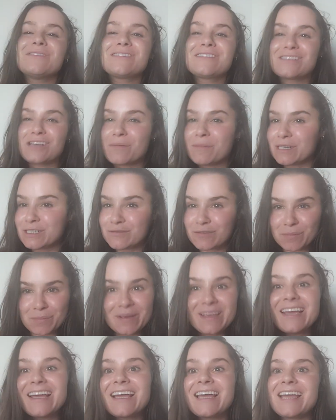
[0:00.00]
so much for
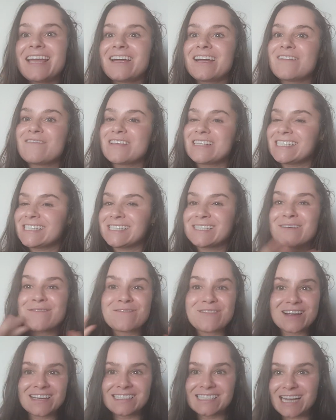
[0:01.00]
being here. If this is the
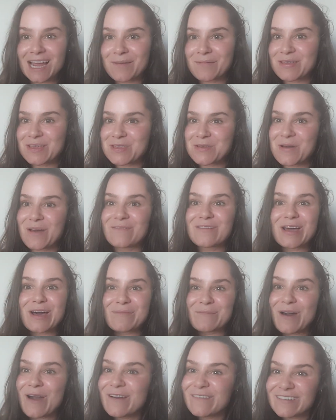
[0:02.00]
first time that you have
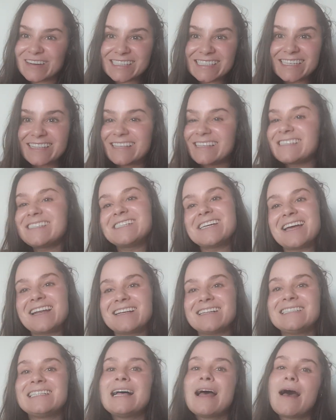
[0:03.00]
come over to this
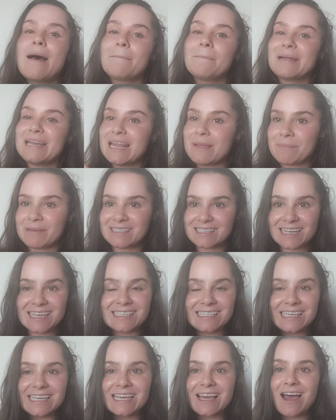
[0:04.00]
channel, my name is
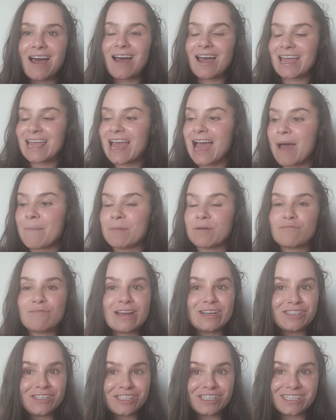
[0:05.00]
Kitty. I am a
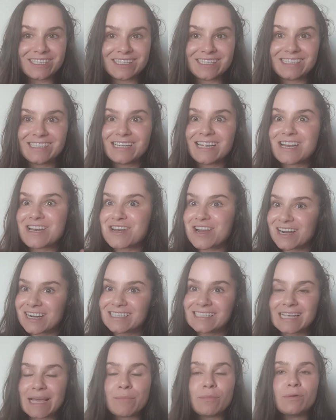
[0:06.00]
registered
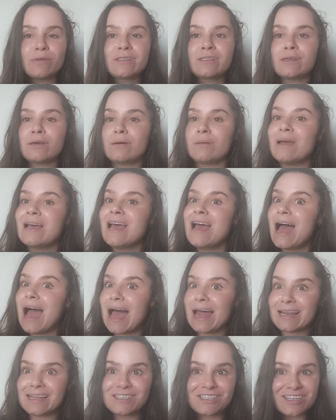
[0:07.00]
nurse. I'm also
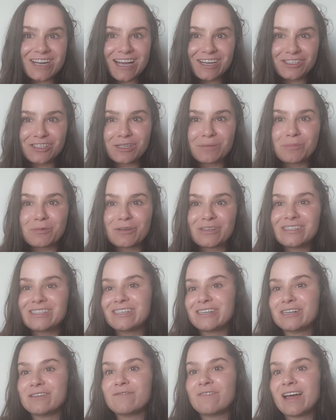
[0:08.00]
an international board
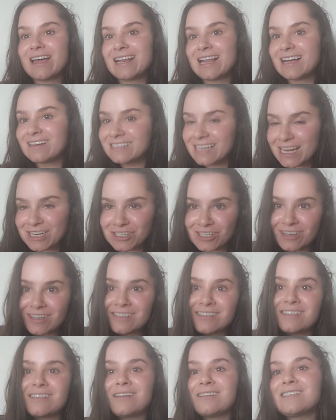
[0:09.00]
certified lactation
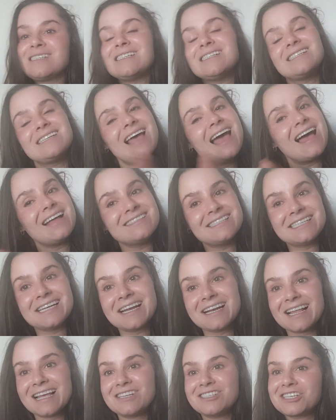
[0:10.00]
consultant,
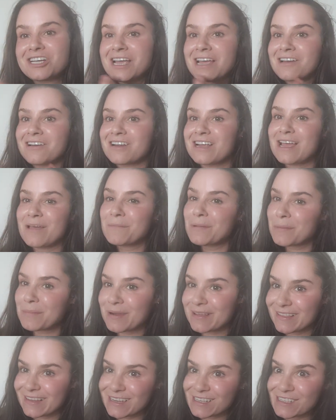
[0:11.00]
antenatal educator,
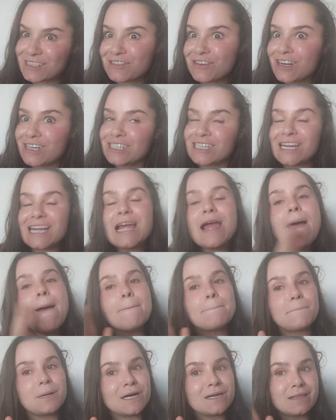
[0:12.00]
hypnobirthing instructor,
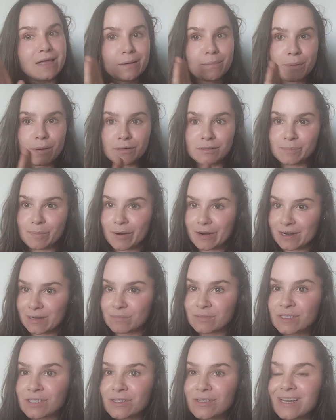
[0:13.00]
birth and
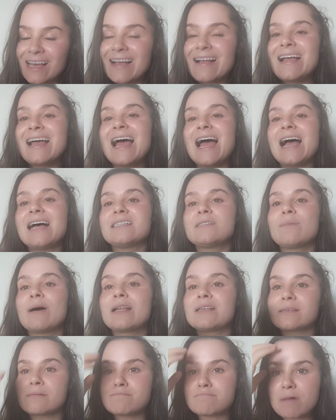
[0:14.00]
postpartum doula, as well
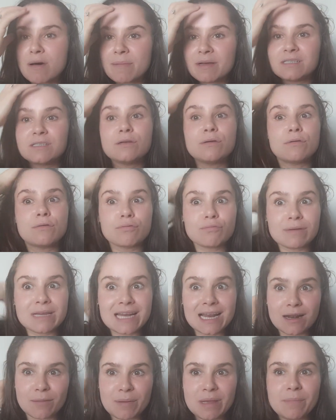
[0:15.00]
as mumma to three
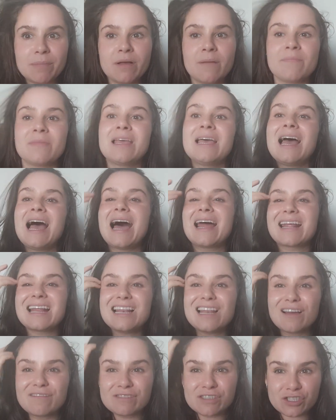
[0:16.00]
little people. And I
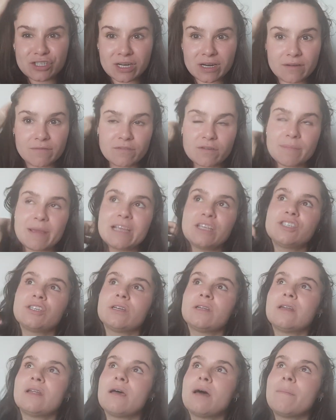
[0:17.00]
love to share
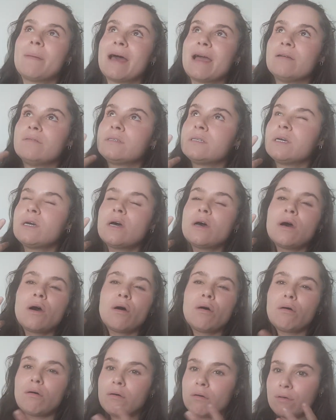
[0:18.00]
information about
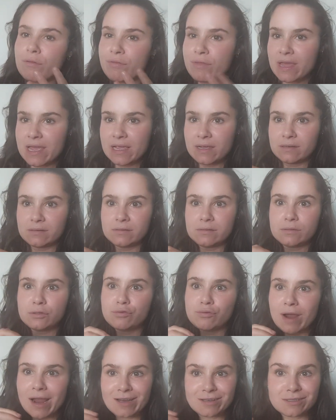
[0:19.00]
all things
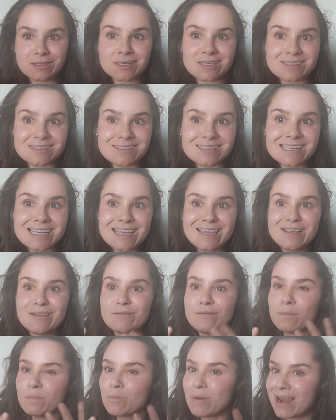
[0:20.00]
trying to
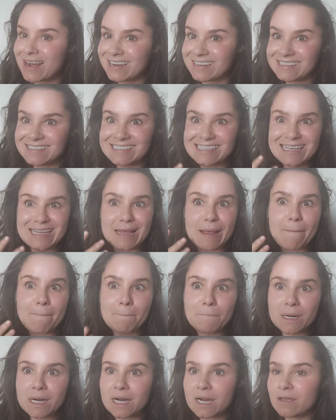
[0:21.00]
conceive, pregnancy,
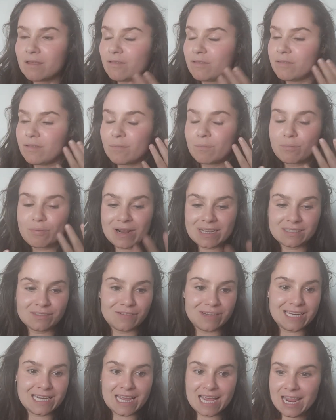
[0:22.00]
birth,
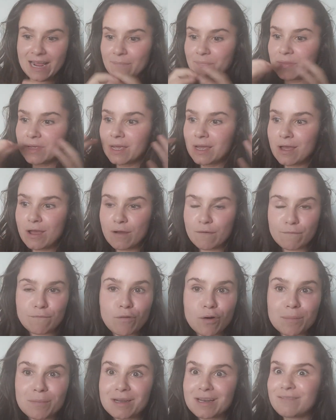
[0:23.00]
breastfeeding,
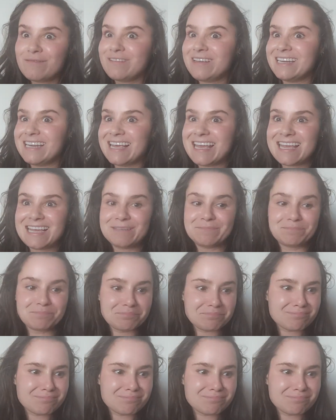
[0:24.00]
formula feeding,